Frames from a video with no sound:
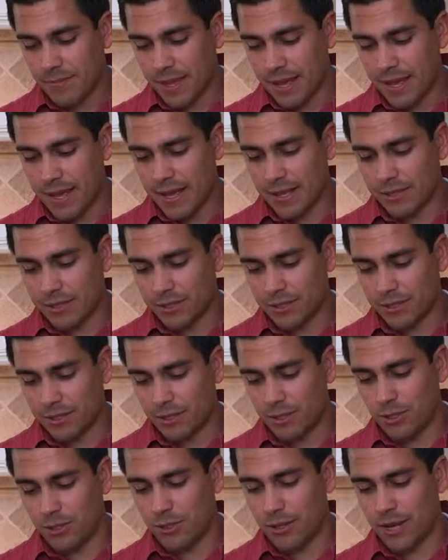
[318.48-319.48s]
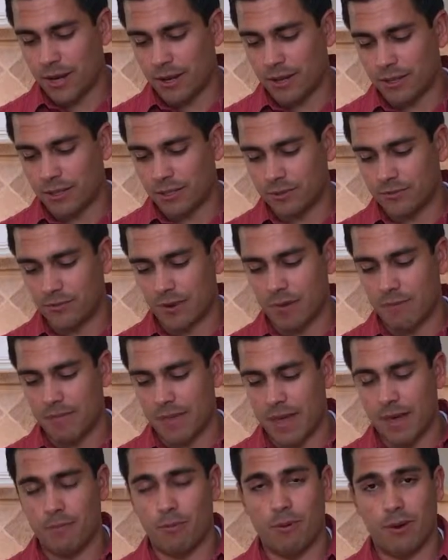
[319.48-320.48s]
is 2 years from
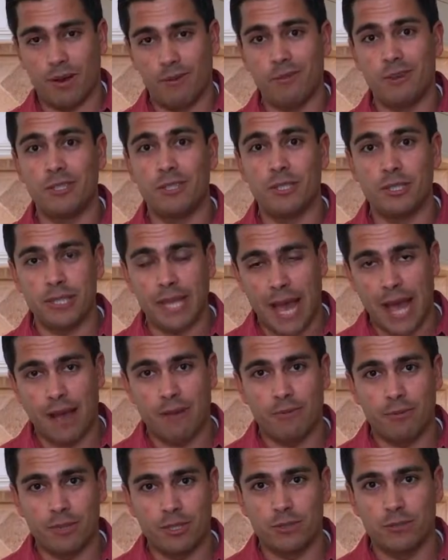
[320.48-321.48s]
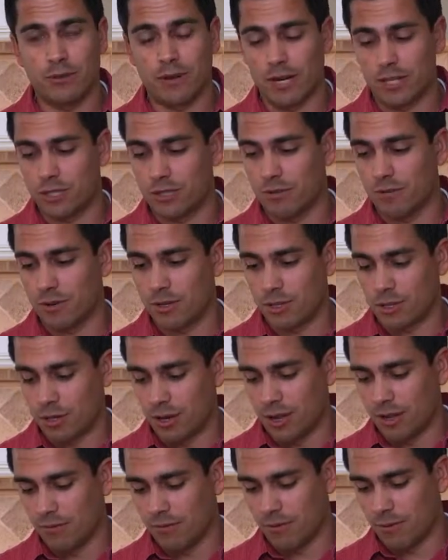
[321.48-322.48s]
that point, which is average for extra virgin
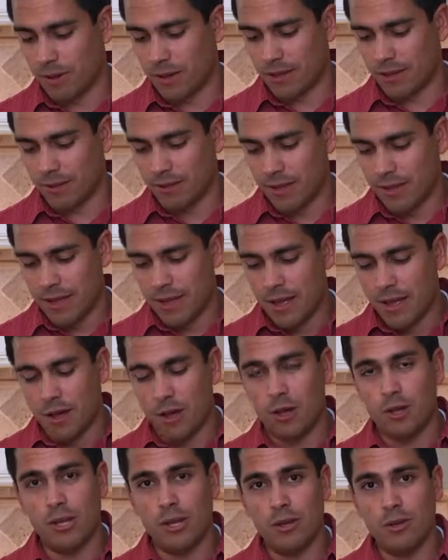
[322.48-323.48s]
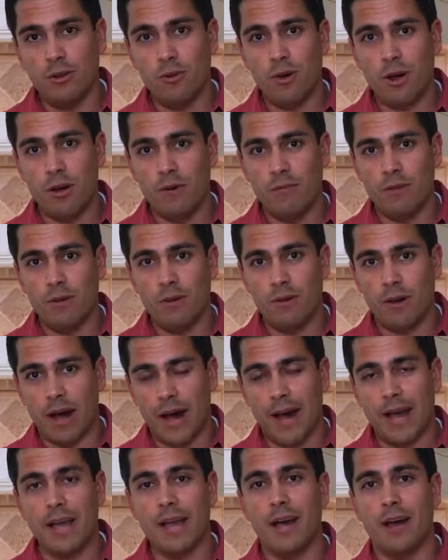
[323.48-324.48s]
olive oil. Olio Nuovo,
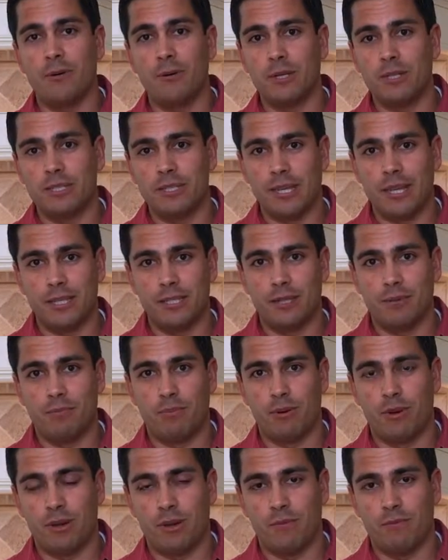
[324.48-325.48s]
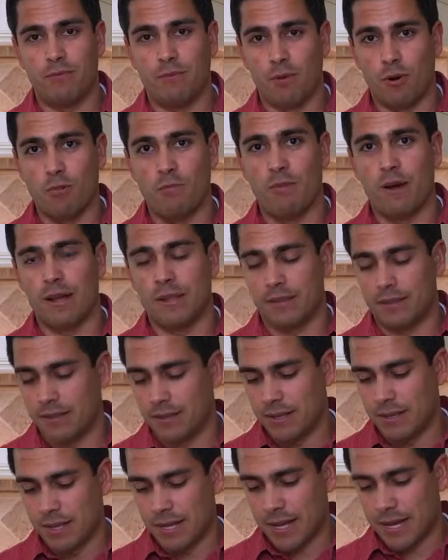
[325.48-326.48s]
I always say to put a 4-month
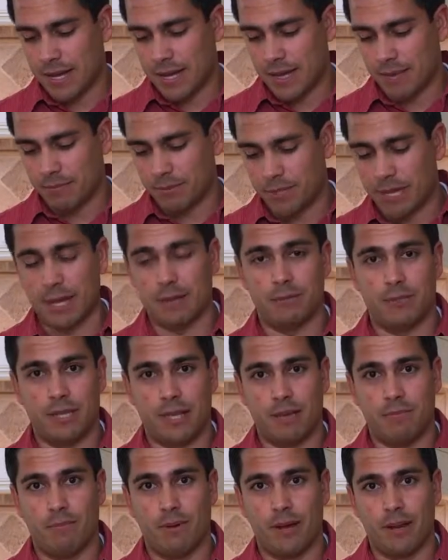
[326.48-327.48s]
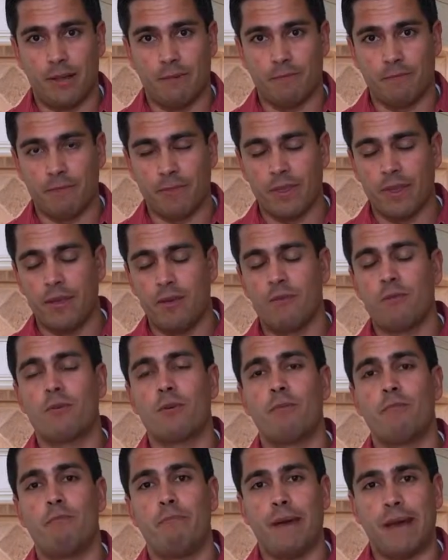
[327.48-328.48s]
timestamp on it
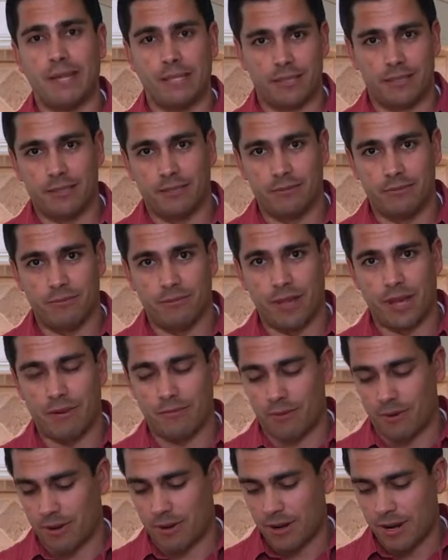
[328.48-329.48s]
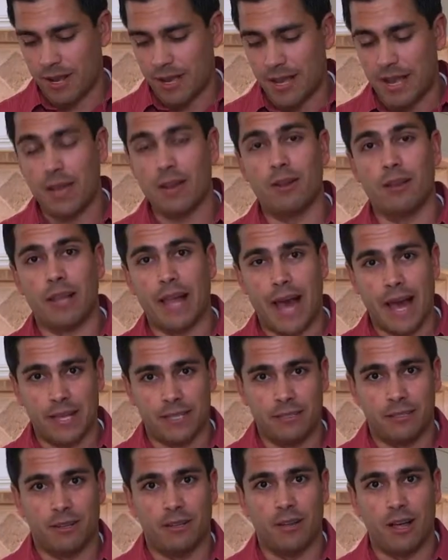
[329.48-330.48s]
for best flavor. It'll
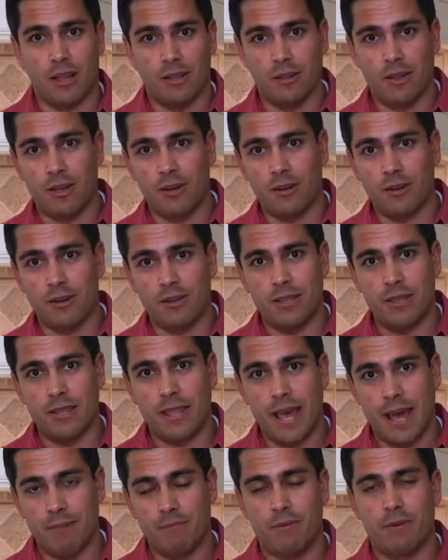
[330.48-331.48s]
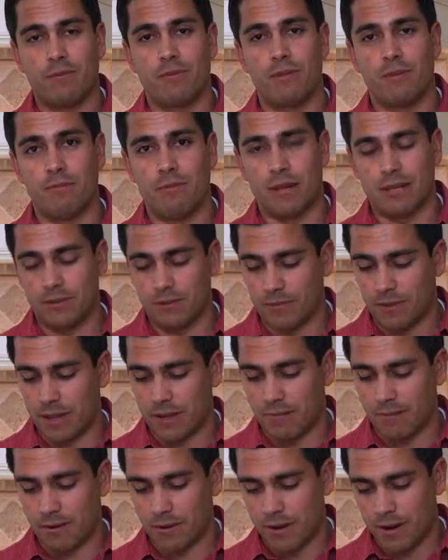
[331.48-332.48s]
last a lot longer than that, but for the best
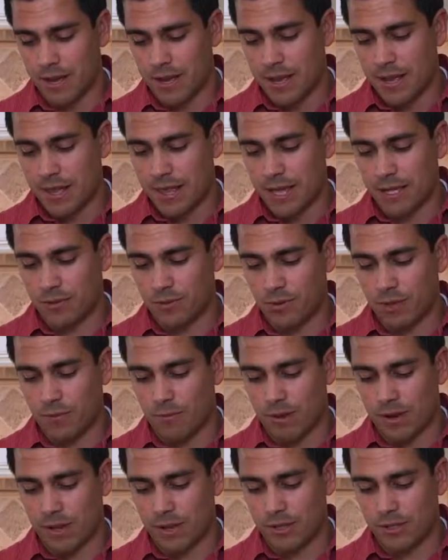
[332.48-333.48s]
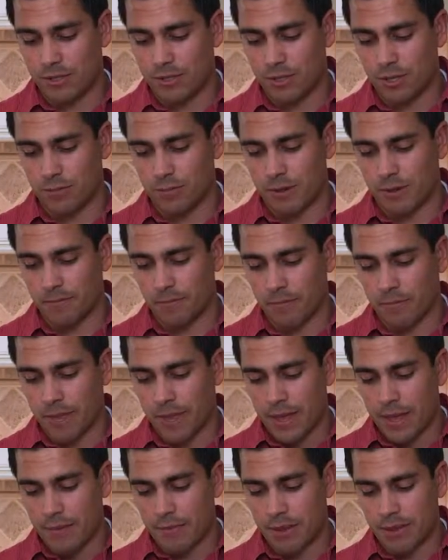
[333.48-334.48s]
flavor, that's when you want to consume it.
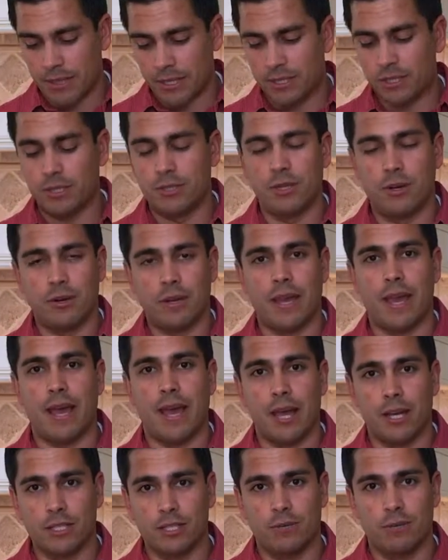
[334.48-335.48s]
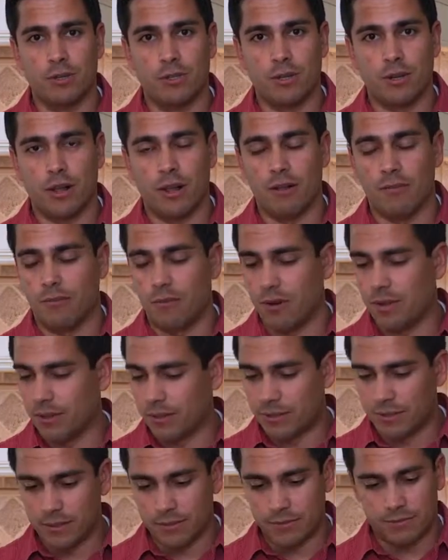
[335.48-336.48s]
But this is okay. Extra virgin olive
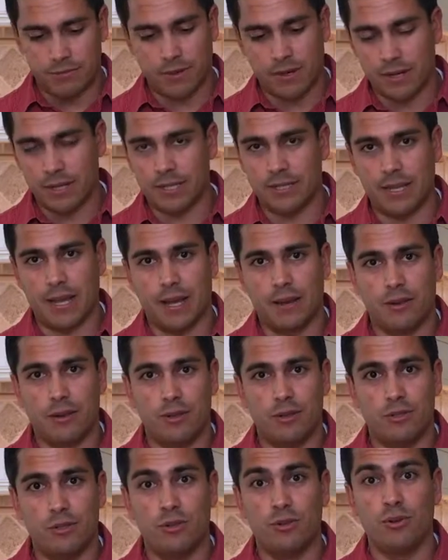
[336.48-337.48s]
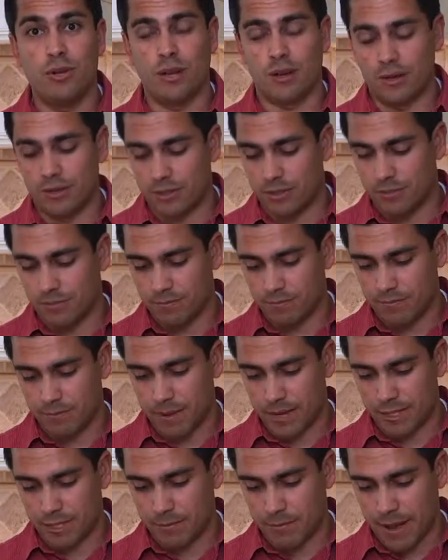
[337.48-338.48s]
oil, very standard, 2 years,
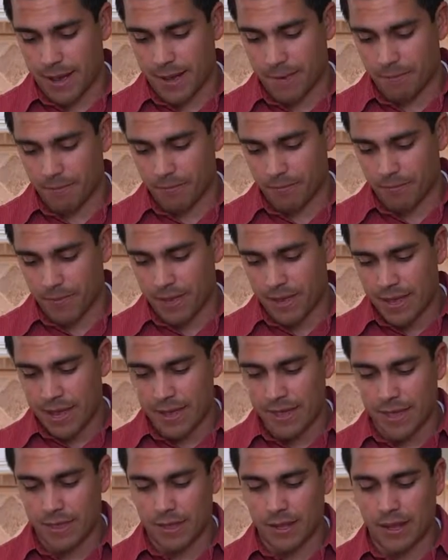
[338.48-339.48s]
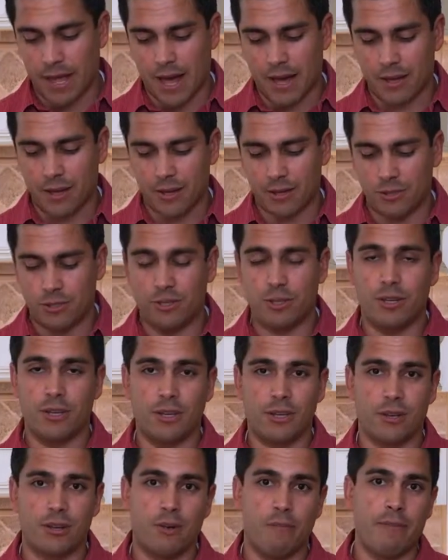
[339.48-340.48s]
best buy. And then the lot code, so you
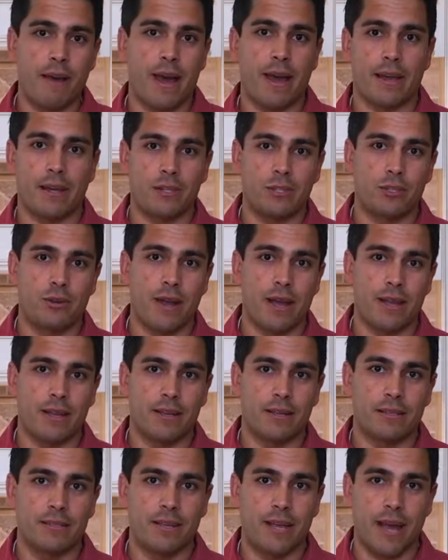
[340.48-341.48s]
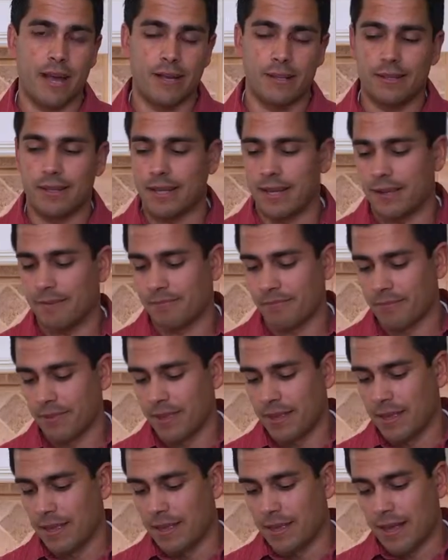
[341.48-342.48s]
can go back and track exactly,
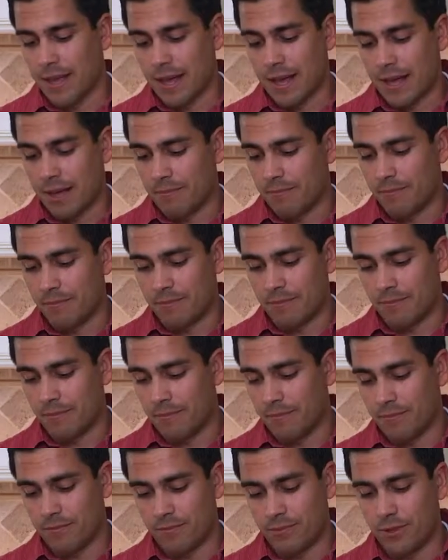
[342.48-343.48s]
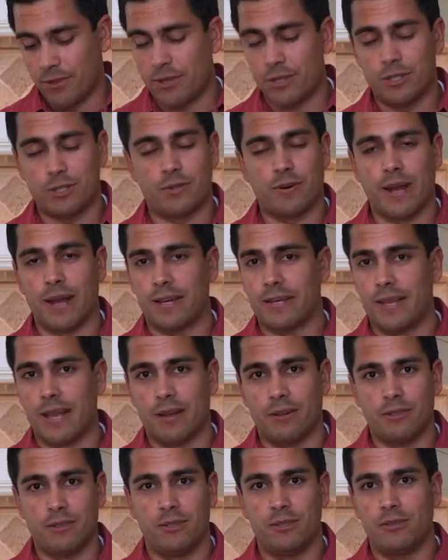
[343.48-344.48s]
you could track
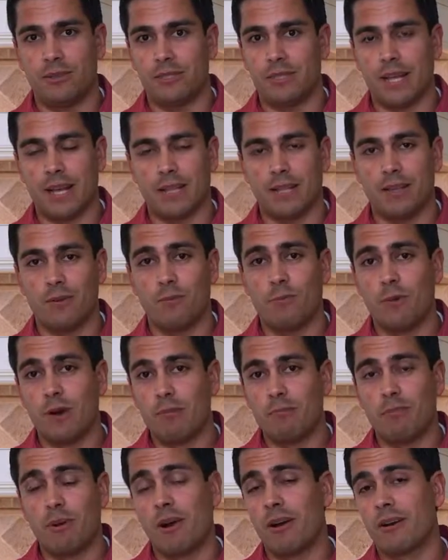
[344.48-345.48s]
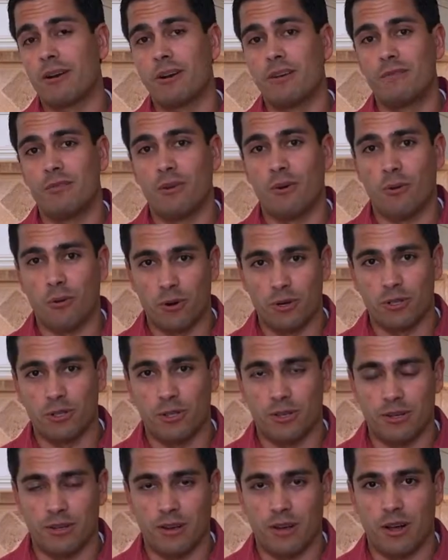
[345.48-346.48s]
down to exactly what part of the
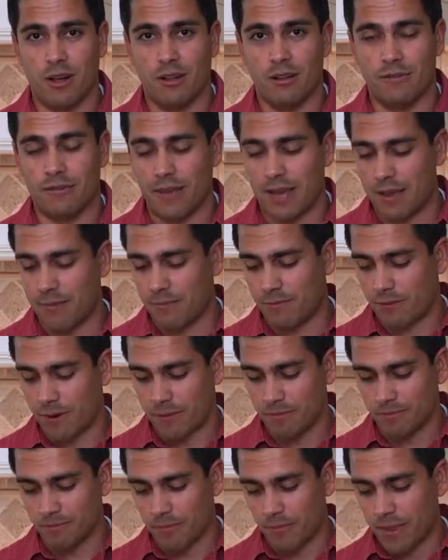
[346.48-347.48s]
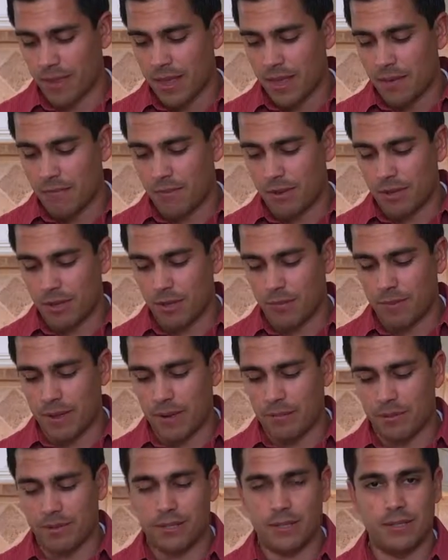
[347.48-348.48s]
orchard an olive came from. But you'll be
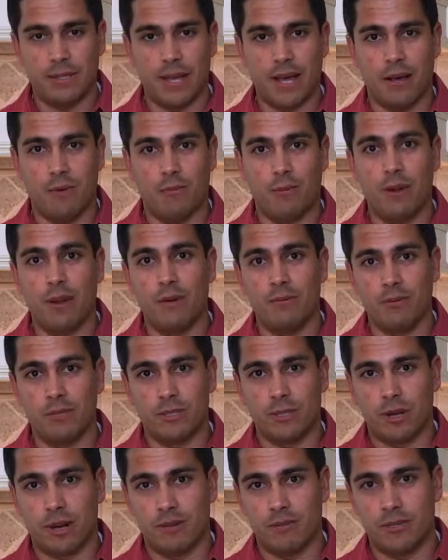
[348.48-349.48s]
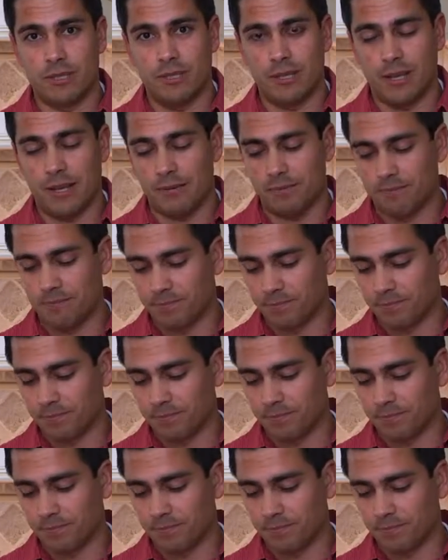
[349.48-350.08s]
able to tell when it was harvested,